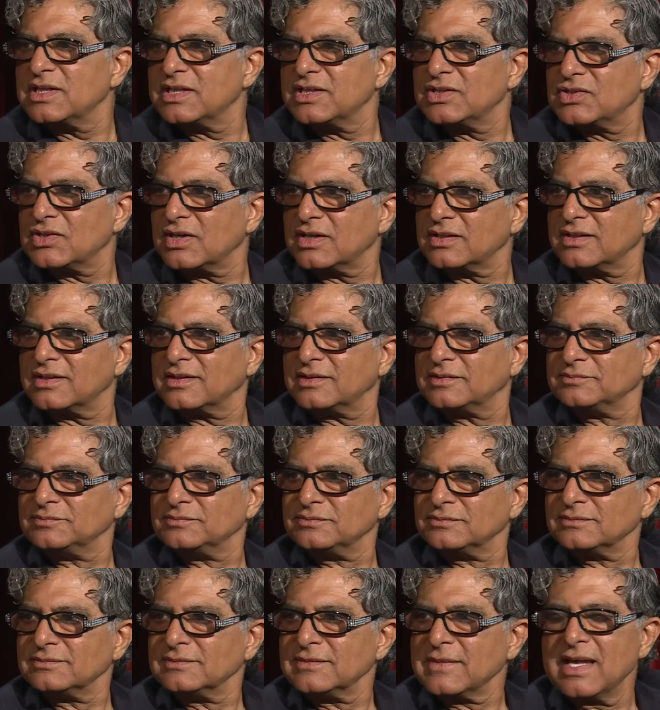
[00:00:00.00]
with each other.
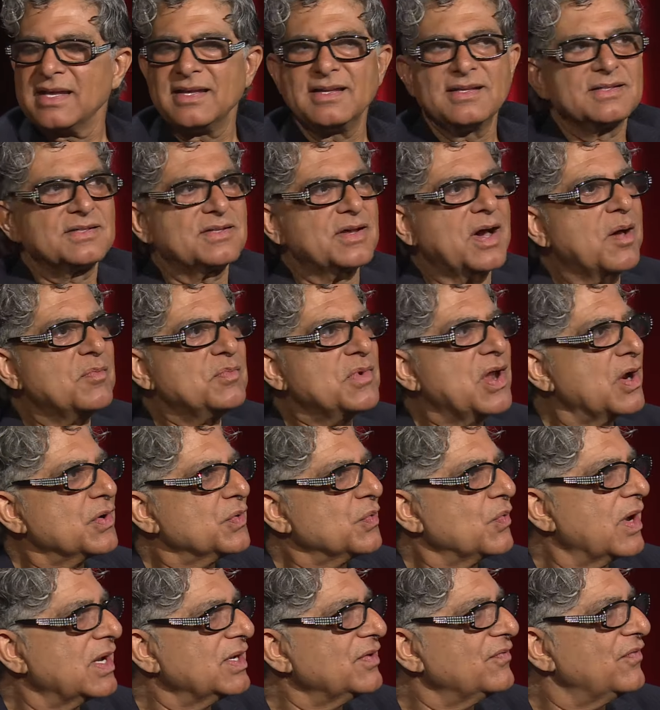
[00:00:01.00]
So I'm
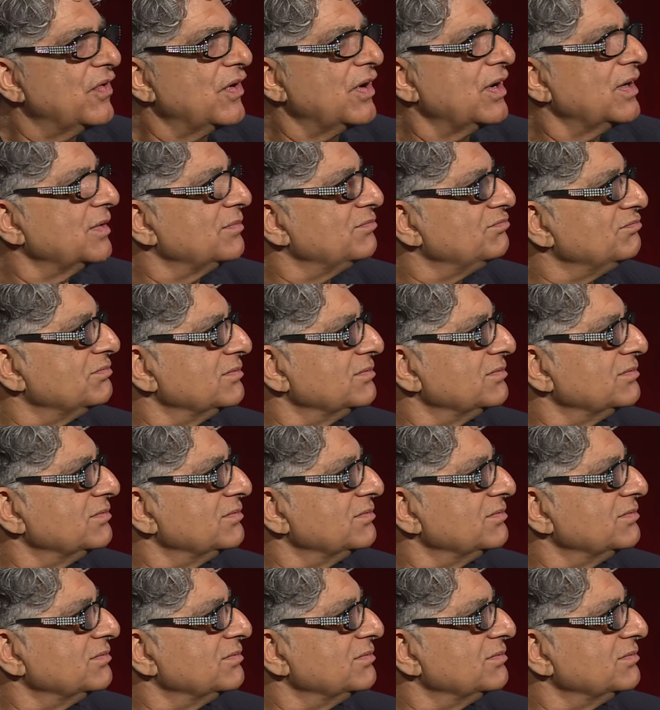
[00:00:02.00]
not one for